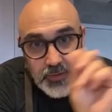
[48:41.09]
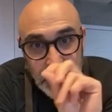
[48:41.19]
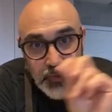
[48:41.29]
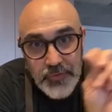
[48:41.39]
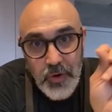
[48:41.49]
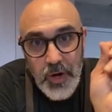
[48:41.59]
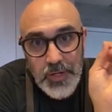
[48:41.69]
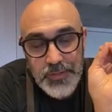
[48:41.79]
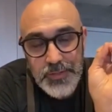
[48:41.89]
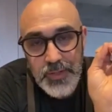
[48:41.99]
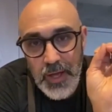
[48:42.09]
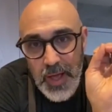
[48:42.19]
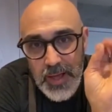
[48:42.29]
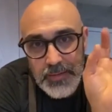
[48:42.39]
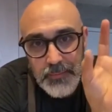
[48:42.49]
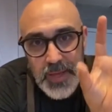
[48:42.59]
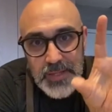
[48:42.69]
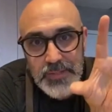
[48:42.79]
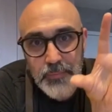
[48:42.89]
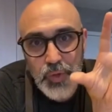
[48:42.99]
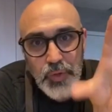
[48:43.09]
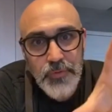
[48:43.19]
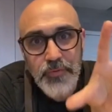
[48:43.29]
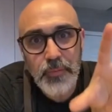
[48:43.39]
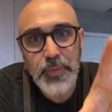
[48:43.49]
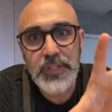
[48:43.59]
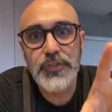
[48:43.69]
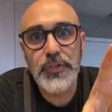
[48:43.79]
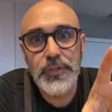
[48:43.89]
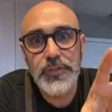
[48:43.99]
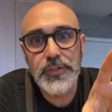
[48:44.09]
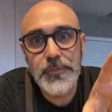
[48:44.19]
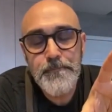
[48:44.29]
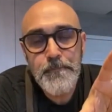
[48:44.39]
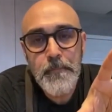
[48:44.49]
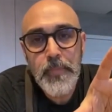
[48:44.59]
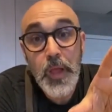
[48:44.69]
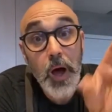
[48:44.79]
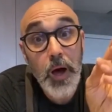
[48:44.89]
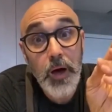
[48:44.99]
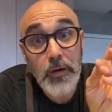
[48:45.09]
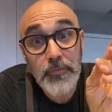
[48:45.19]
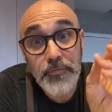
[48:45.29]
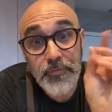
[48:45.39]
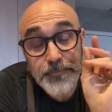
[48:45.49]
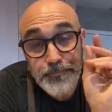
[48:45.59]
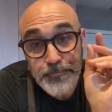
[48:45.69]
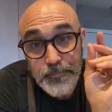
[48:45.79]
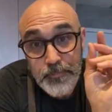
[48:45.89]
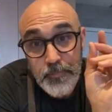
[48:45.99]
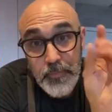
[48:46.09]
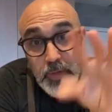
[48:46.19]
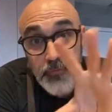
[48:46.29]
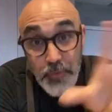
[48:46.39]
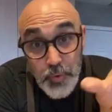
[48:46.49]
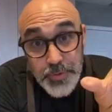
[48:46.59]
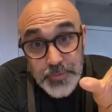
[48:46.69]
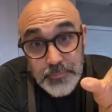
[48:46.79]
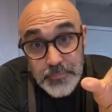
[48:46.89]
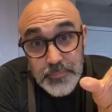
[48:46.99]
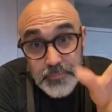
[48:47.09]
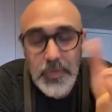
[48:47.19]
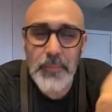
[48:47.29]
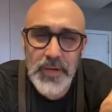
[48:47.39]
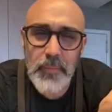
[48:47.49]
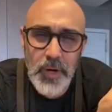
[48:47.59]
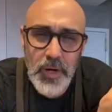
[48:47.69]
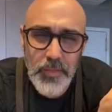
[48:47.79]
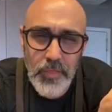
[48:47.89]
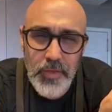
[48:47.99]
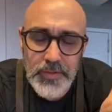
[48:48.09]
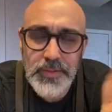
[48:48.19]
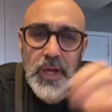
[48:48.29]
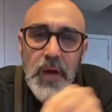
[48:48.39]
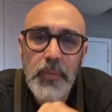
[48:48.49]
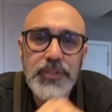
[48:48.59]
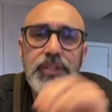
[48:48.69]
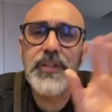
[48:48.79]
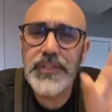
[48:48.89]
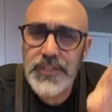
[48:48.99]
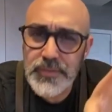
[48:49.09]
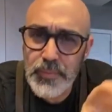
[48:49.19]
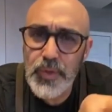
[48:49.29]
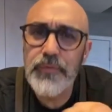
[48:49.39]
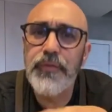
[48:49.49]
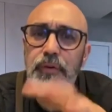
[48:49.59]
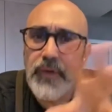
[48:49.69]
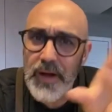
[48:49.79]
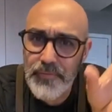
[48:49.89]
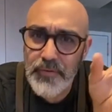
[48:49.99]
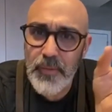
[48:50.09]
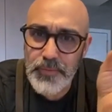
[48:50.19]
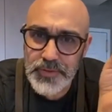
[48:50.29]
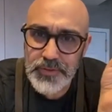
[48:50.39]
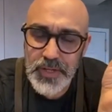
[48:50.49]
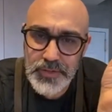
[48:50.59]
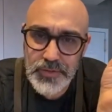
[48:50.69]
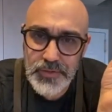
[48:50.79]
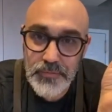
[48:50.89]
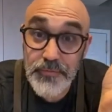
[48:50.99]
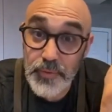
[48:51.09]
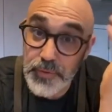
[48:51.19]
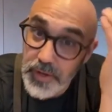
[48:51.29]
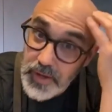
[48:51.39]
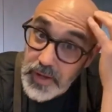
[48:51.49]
She draws and makes beautiful pictures of food. I mean, among other things. But she does these beautiful graphic representations of food.